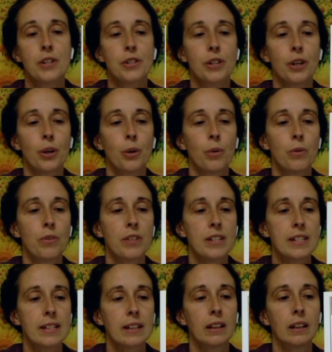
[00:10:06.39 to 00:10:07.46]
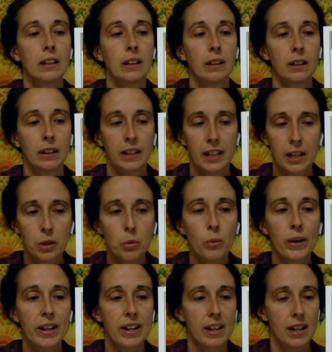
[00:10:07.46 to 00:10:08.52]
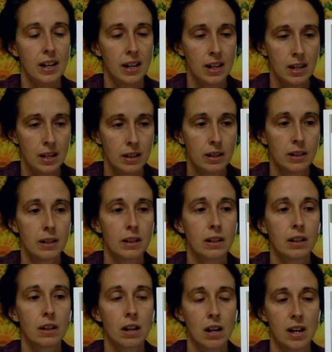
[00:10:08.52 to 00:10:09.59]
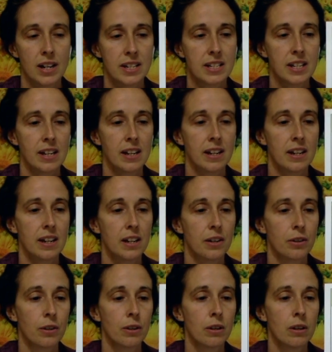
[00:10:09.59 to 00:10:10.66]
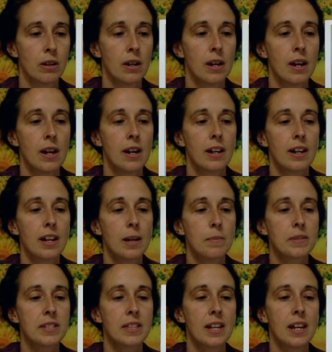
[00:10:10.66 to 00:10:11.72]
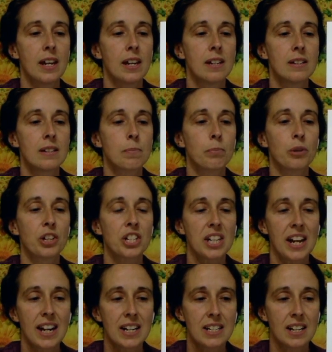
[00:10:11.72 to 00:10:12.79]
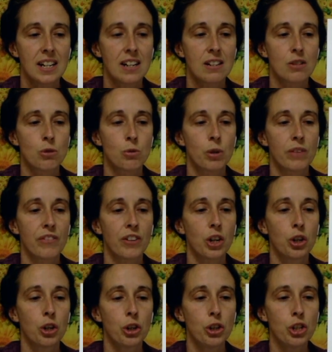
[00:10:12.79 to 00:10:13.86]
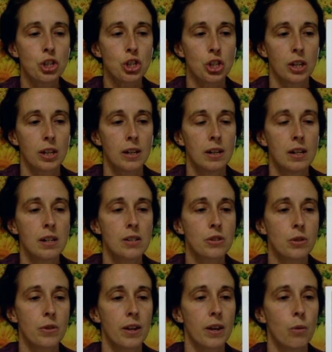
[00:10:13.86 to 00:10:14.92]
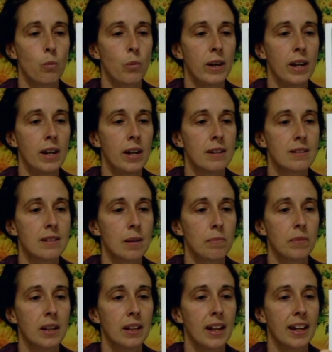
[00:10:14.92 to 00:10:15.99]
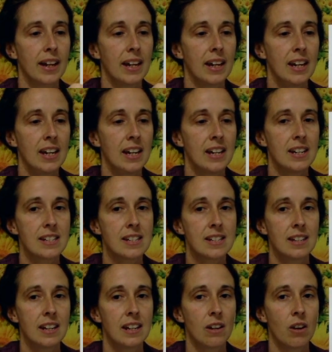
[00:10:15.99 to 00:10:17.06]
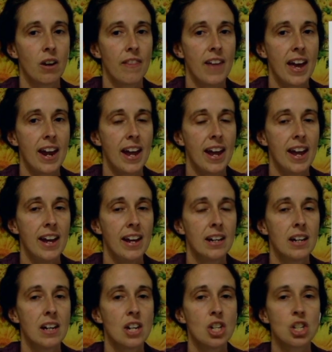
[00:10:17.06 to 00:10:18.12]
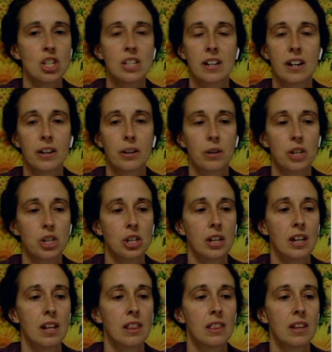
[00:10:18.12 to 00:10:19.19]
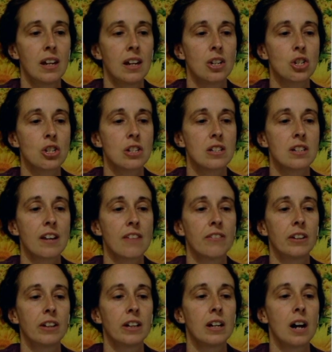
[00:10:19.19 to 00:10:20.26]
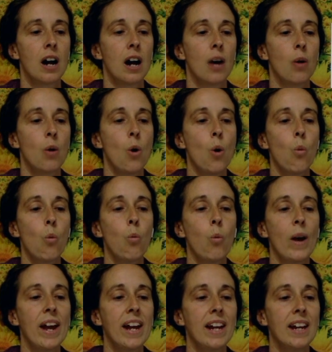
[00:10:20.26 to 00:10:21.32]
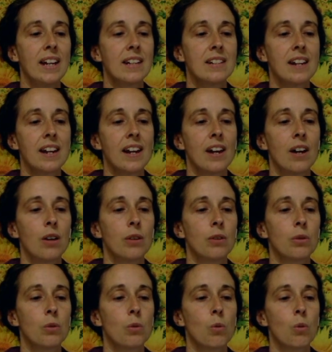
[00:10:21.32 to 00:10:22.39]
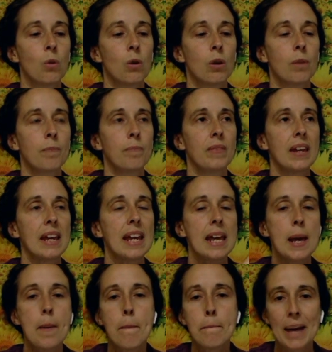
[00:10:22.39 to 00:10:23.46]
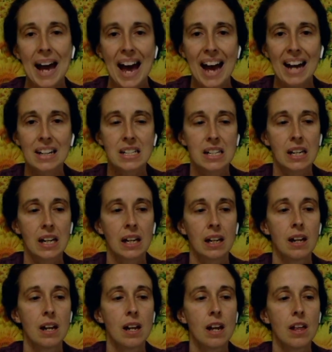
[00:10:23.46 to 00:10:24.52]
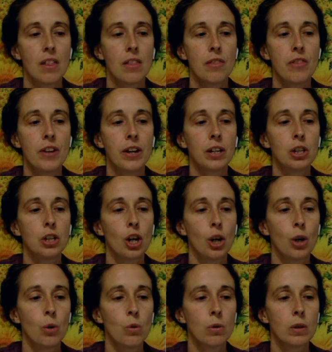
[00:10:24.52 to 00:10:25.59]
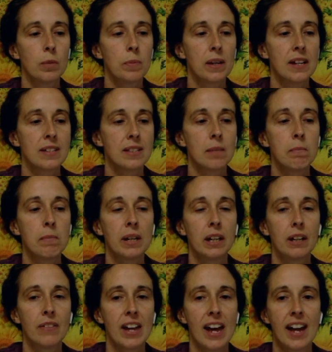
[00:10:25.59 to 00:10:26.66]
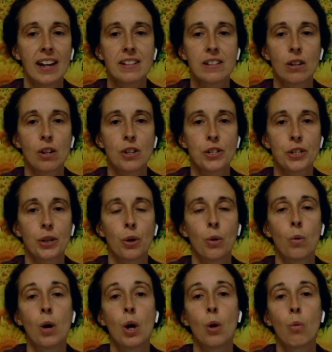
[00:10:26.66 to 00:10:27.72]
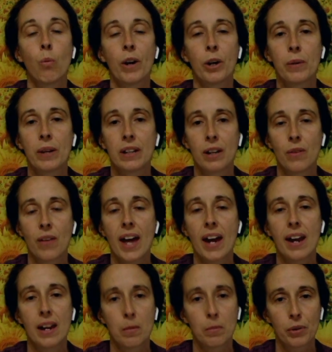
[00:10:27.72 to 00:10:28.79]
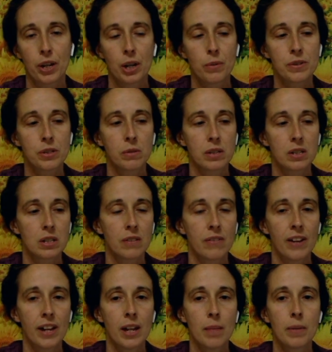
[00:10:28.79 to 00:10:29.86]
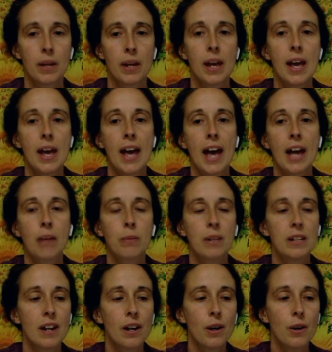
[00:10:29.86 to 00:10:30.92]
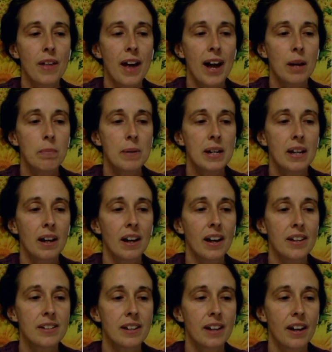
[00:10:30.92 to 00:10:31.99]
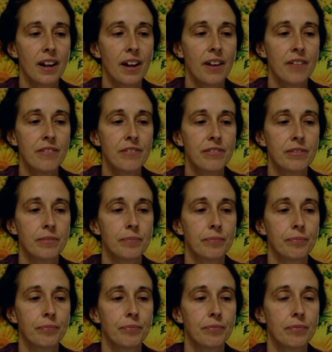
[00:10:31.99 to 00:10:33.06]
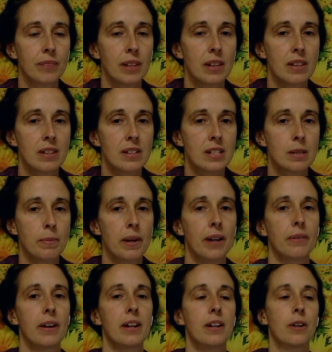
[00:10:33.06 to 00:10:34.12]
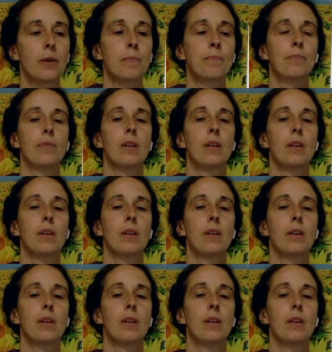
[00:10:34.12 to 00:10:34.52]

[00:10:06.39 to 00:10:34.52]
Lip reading: So this liquidy content here keeps things protected. It's sort of a cushion so that when something like a hen is sitting on that egg, she's not crushing anything. She's definitely not weighing down or impacting the yolk, because in the middle of the egg is also where we know that embryo is going to develop. And we know that because of this spot right here.